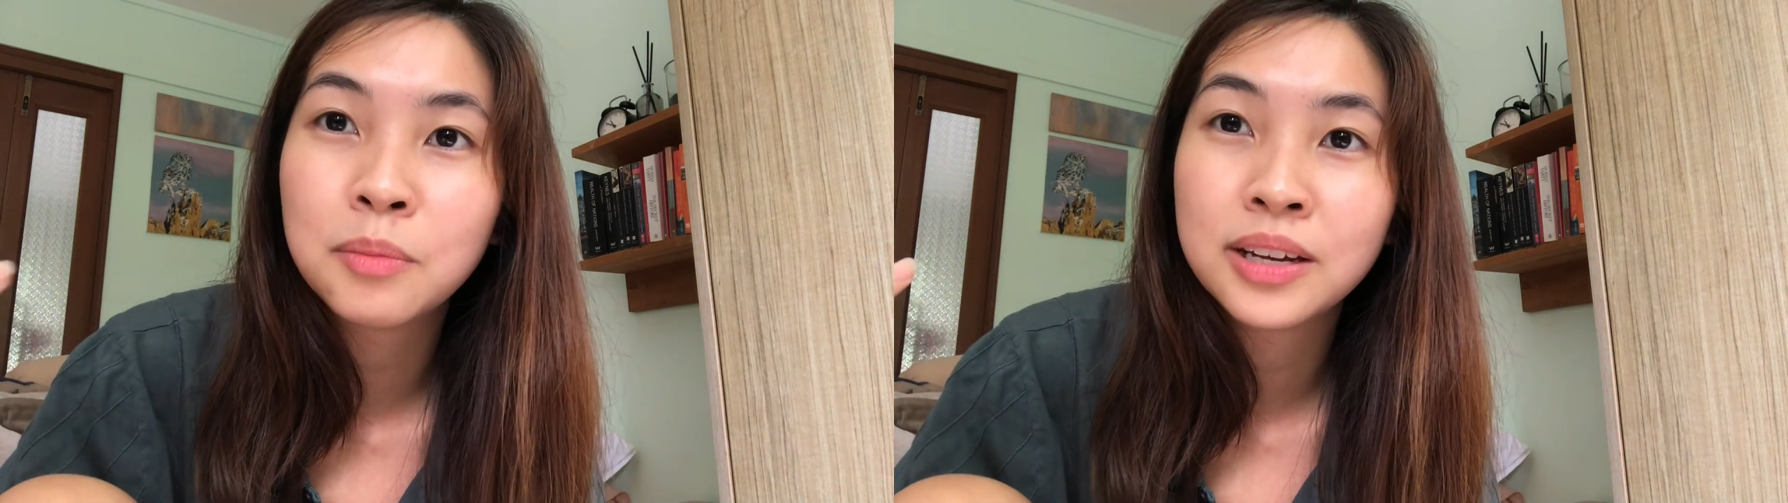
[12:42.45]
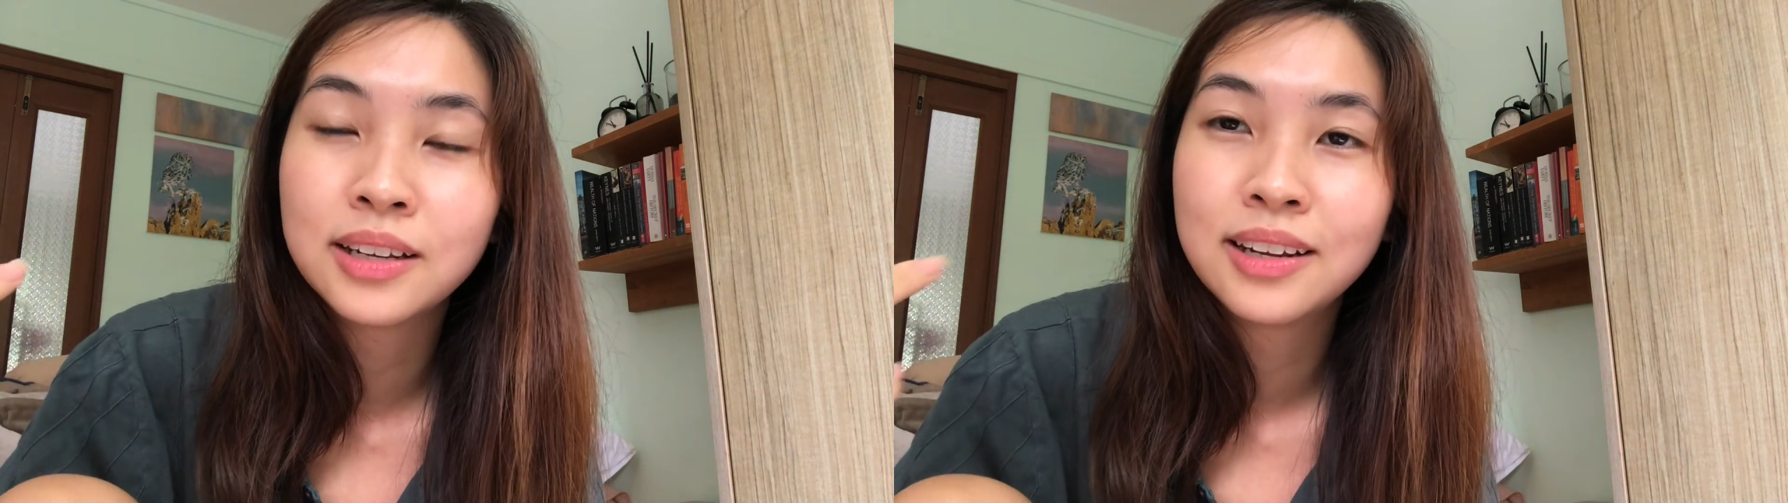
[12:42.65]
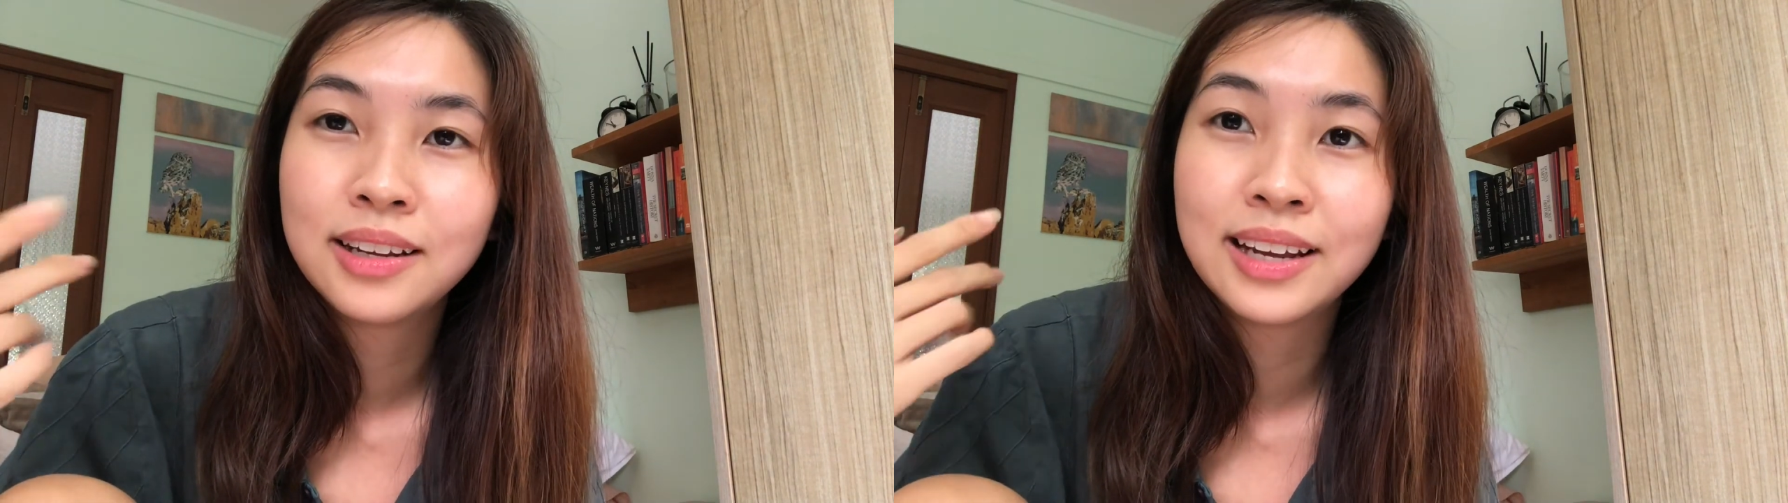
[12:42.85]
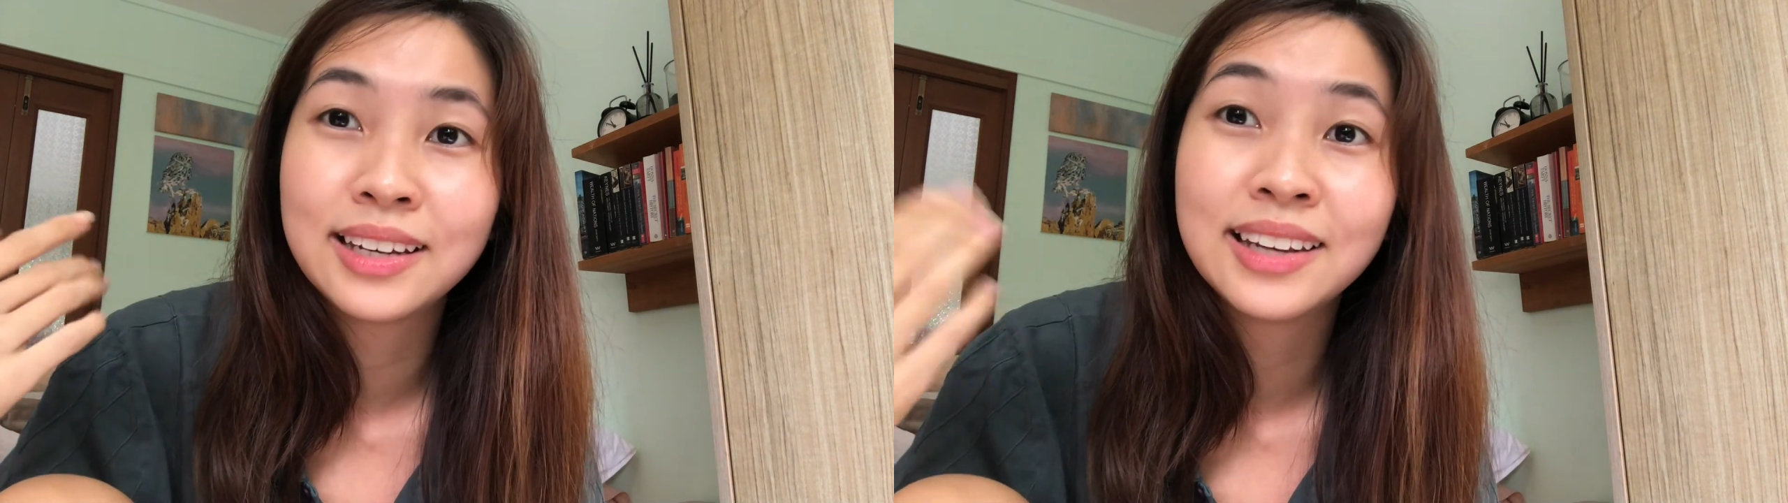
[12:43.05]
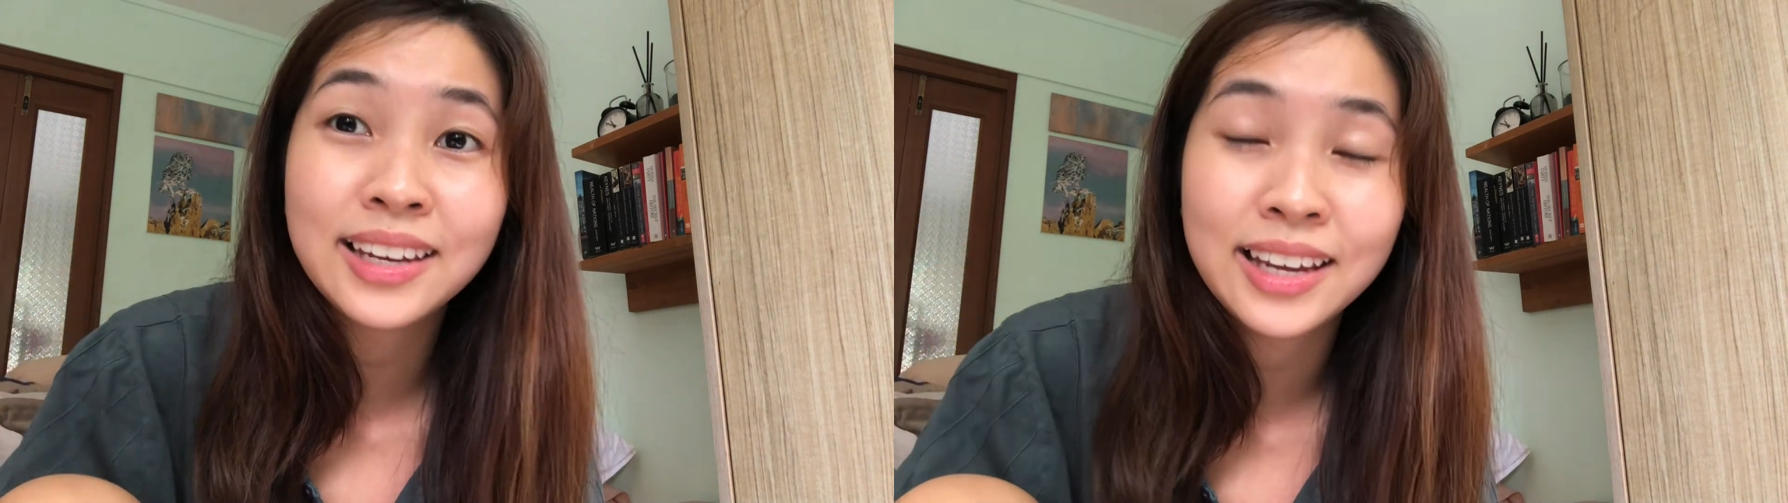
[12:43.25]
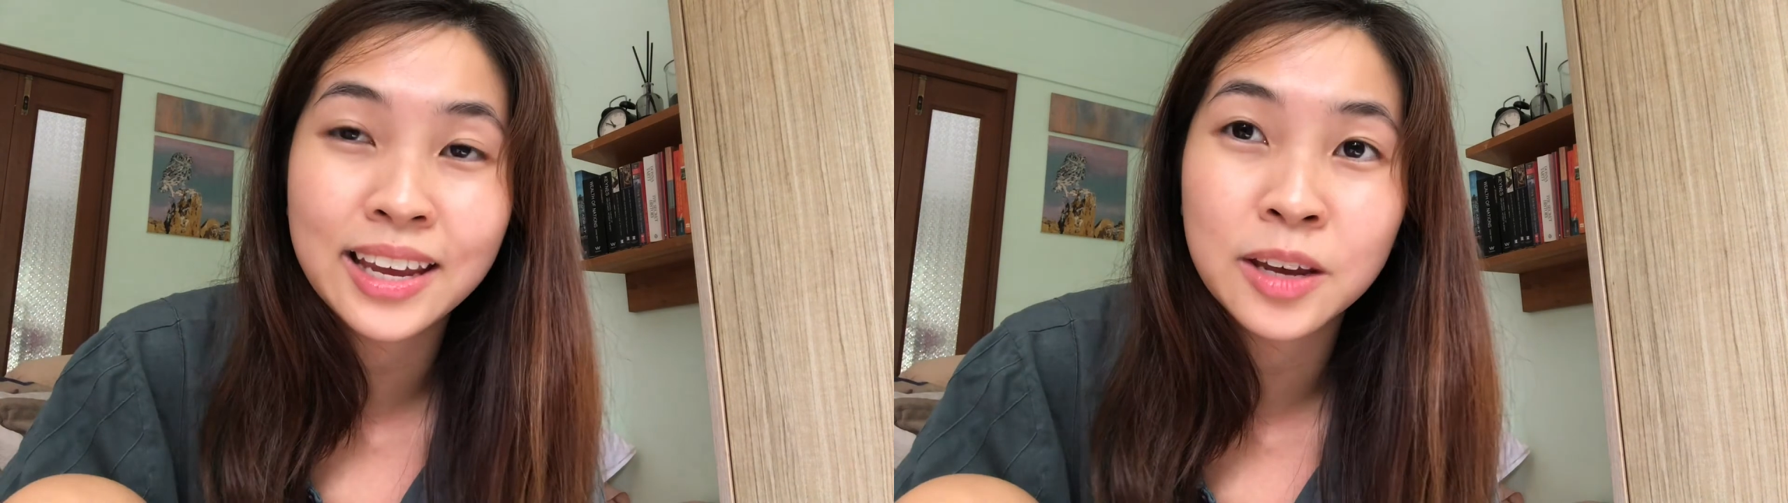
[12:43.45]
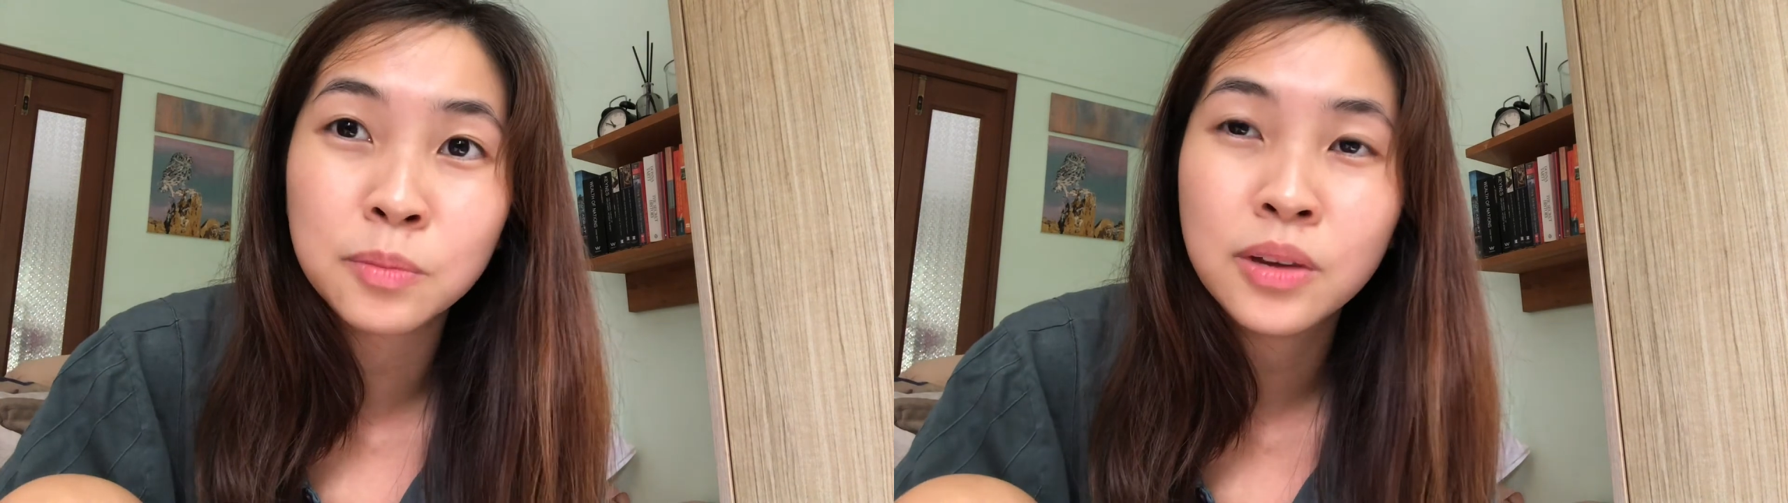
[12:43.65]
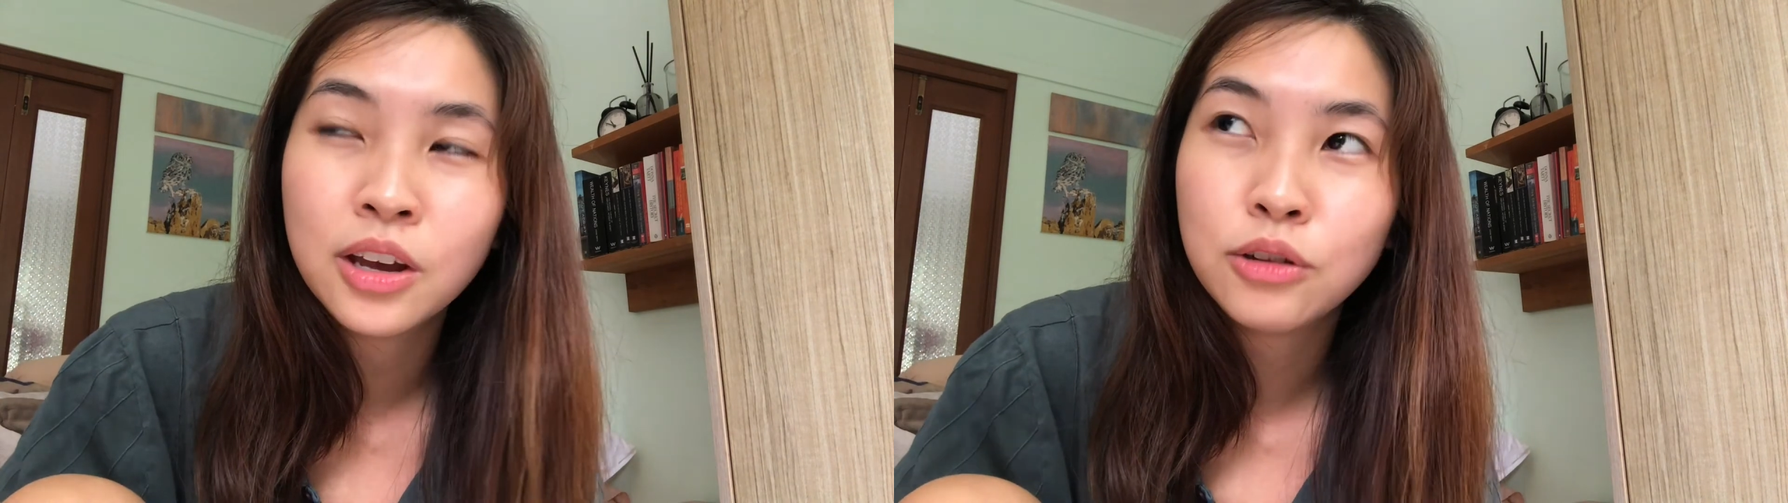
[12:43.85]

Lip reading: at like 9 a.m,